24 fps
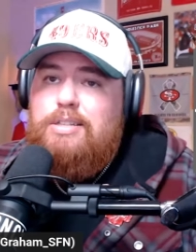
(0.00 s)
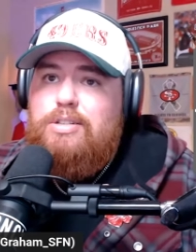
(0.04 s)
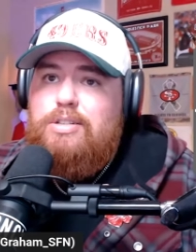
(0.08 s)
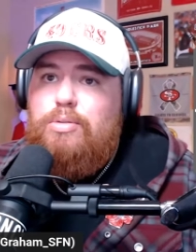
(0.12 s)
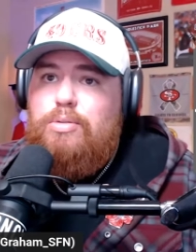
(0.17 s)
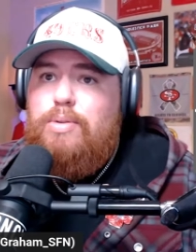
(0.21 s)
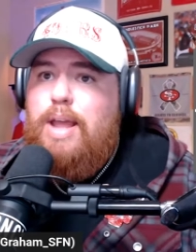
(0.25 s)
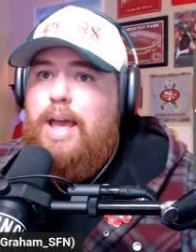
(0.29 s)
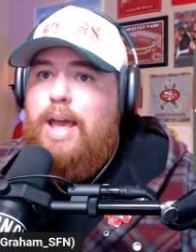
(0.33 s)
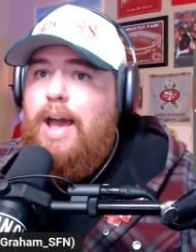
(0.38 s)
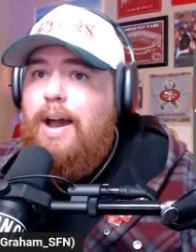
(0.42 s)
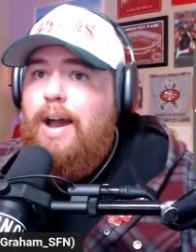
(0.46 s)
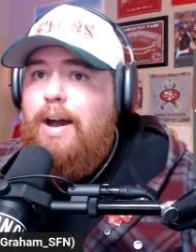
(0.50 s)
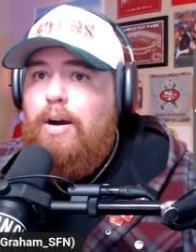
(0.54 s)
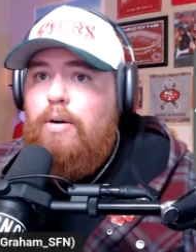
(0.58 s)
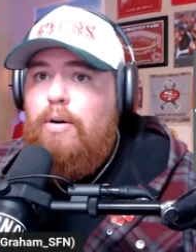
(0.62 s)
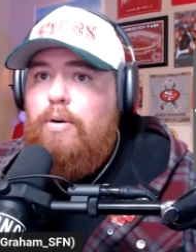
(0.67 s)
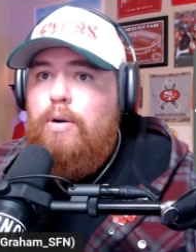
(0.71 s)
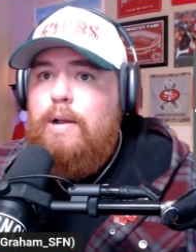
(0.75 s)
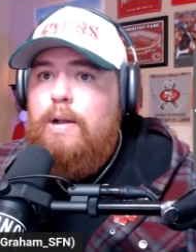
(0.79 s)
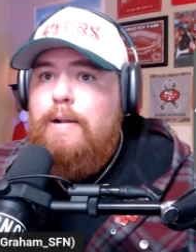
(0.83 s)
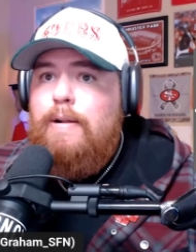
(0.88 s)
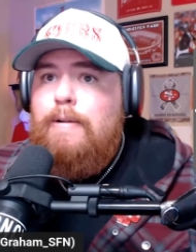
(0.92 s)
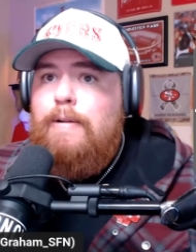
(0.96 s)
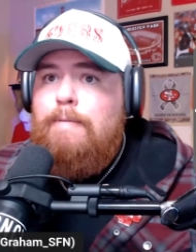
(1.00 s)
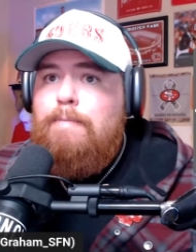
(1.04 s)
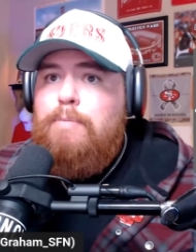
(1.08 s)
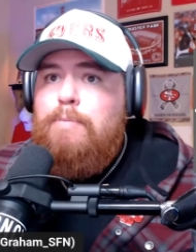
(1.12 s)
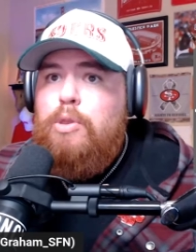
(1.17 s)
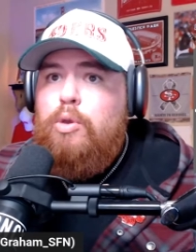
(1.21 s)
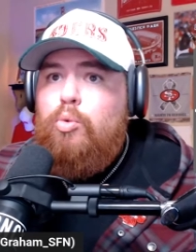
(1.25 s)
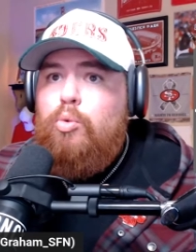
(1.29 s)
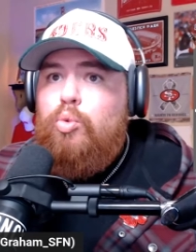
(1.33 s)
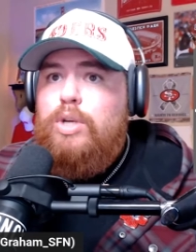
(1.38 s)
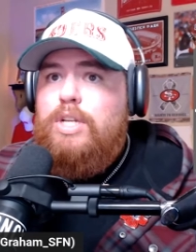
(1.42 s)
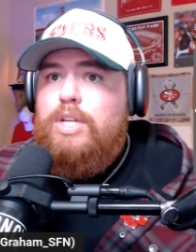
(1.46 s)
So now
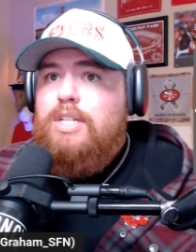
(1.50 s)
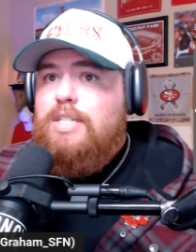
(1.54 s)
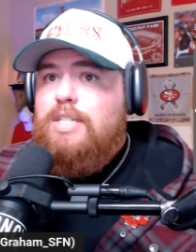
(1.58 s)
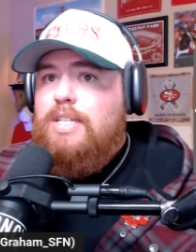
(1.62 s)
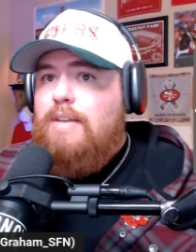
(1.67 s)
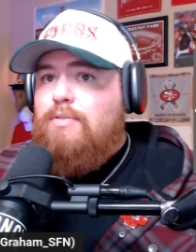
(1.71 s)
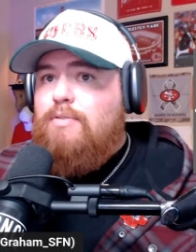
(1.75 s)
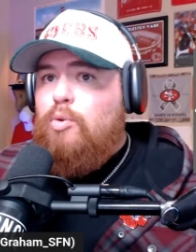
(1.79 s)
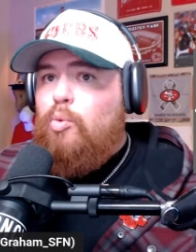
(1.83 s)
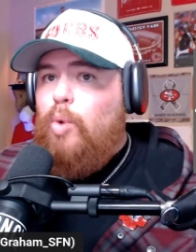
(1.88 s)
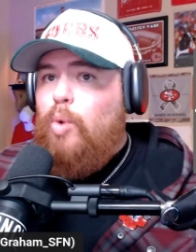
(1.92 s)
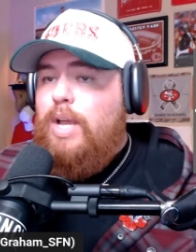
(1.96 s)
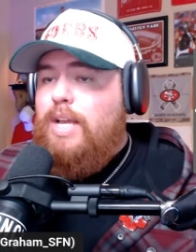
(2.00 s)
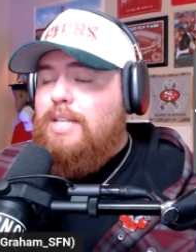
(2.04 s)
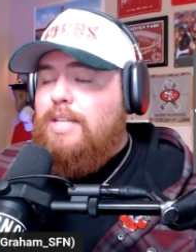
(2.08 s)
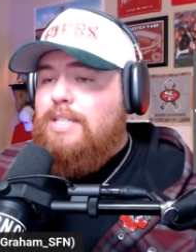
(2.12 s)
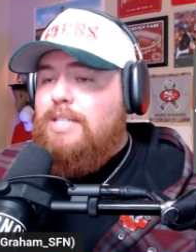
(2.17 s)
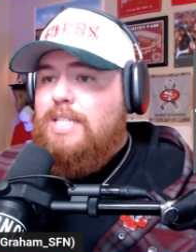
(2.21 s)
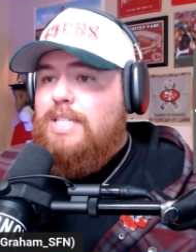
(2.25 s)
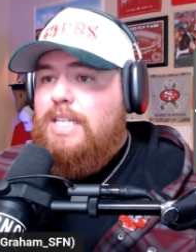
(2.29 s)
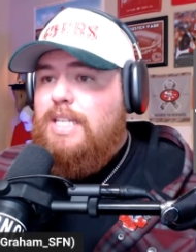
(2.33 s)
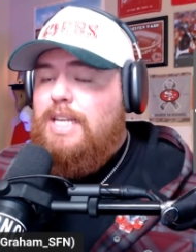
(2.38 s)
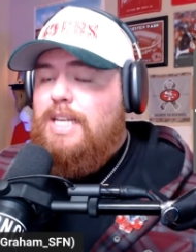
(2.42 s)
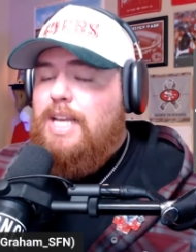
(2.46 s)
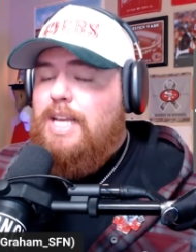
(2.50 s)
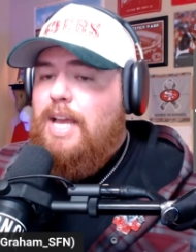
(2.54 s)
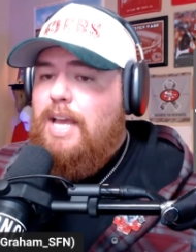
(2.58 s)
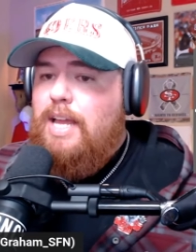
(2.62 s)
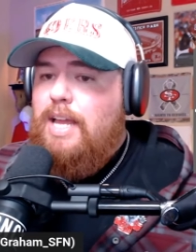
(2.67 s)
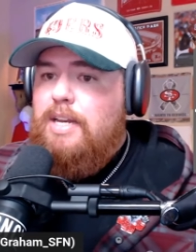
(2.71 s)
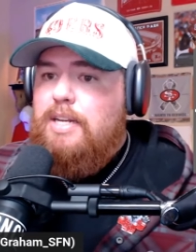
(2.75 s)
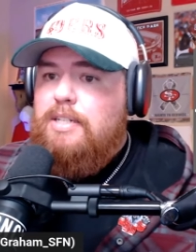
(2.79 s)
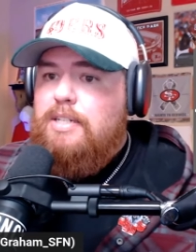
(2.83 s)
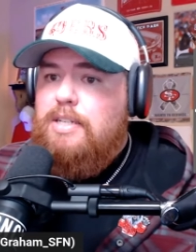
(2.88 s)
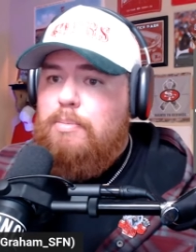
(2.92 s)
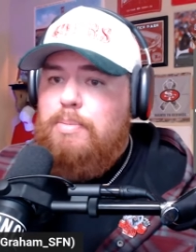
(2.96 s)
we just have to wait and see.
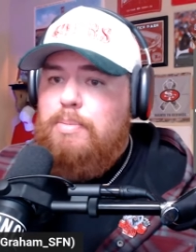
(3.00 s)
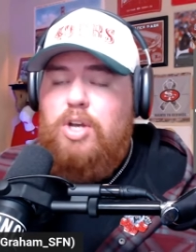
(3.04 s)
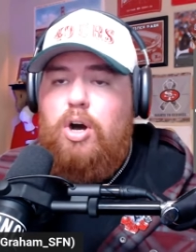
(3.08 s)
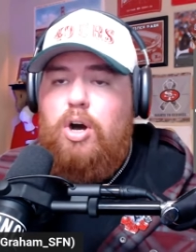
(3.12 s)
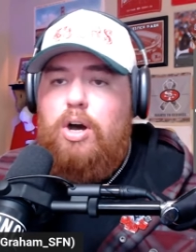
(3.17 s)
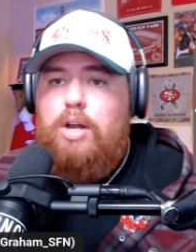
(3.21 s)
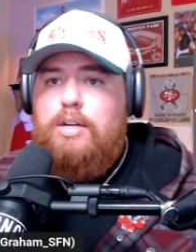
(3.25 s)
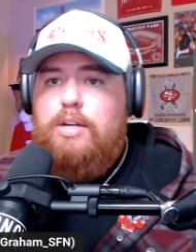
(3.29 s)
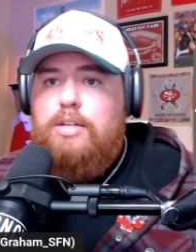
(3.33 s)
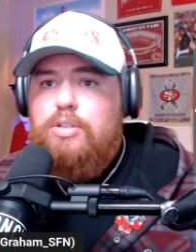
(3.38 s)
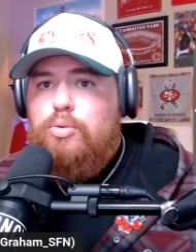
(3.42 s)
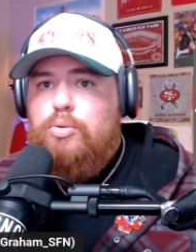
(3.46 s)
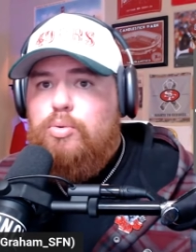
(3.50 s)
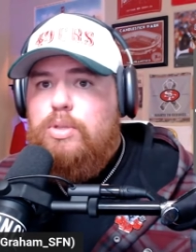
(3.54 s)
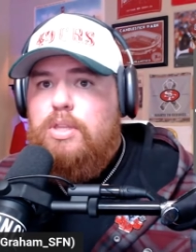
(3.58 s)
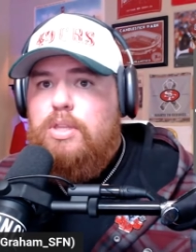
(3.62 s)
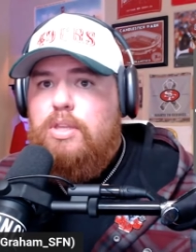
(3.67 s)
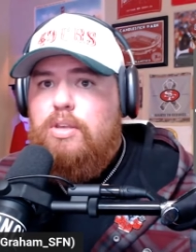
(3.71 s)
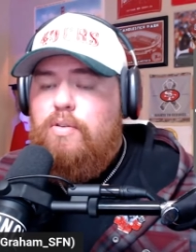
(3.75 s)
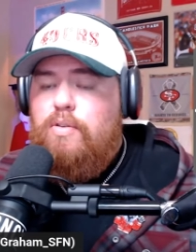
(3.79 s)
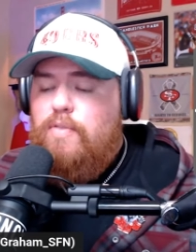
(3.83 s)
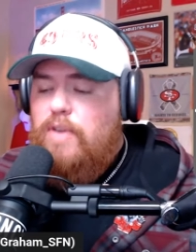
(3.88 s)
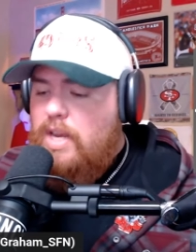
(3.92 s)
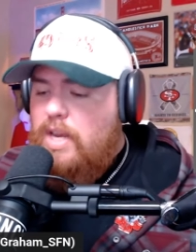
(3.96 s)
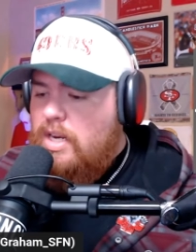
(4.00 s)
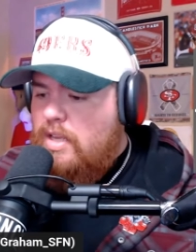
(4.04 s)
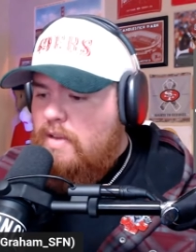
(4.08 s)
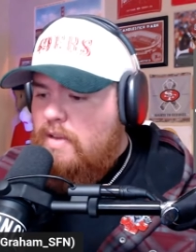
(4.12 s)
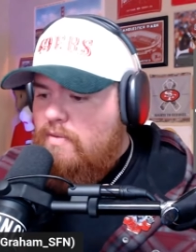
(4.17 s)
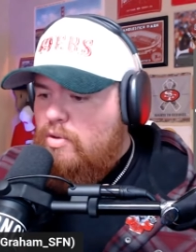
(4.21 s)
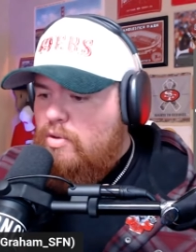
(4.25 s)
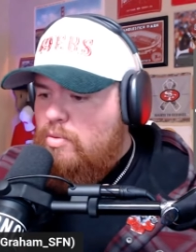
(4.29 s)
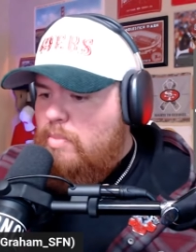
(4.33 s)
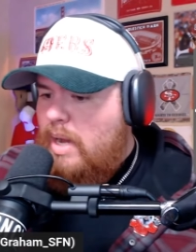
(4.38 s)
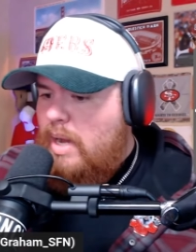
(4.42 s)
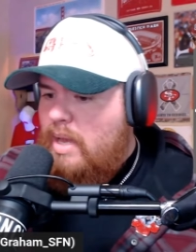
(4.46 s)
And to be honest with you, if I had to
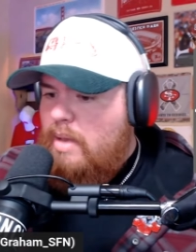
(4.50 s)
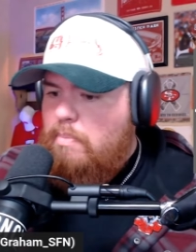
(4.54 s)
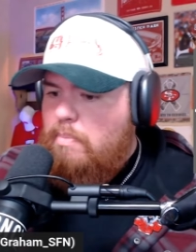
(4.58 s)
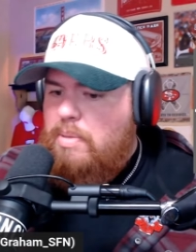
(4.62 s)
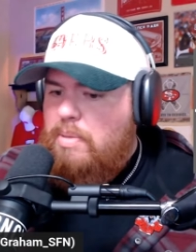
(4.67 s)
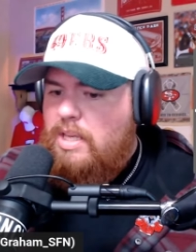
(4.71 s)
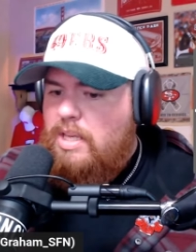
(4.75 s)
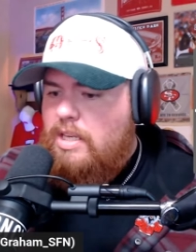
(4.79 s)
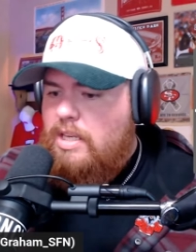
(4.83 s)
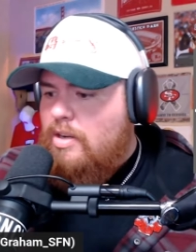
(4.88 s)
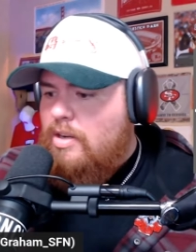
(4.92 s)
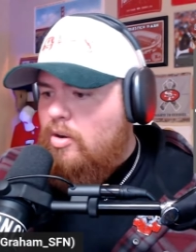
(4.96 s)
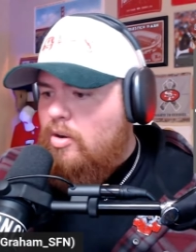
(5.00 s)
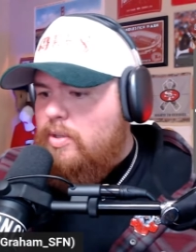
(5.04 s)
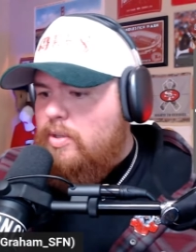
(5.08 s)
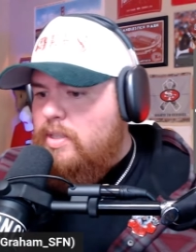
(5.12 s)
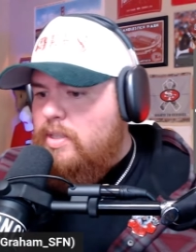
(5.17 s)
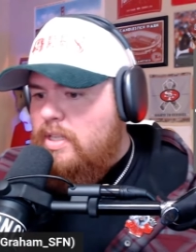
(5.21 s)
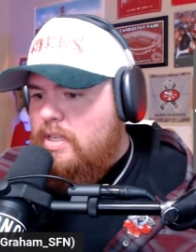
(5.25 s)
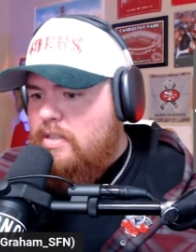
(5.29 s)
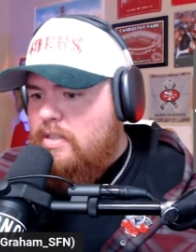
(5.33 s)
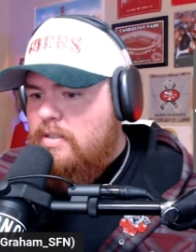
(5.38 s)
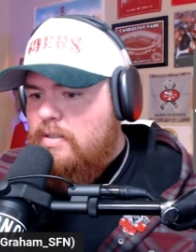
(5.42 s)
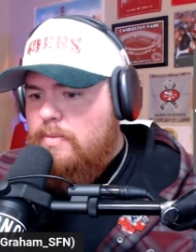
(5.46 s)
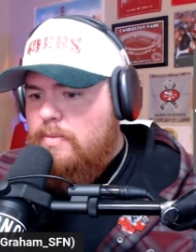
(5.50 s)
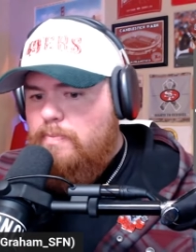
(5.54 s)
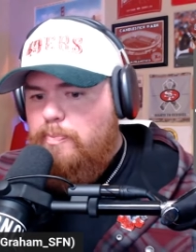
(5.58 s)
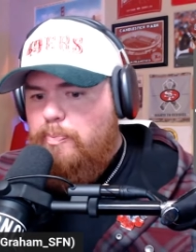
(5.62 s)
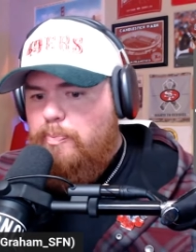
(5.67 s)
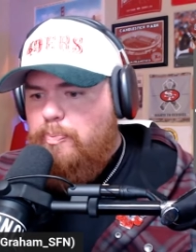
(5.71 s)
give you my opinion on this,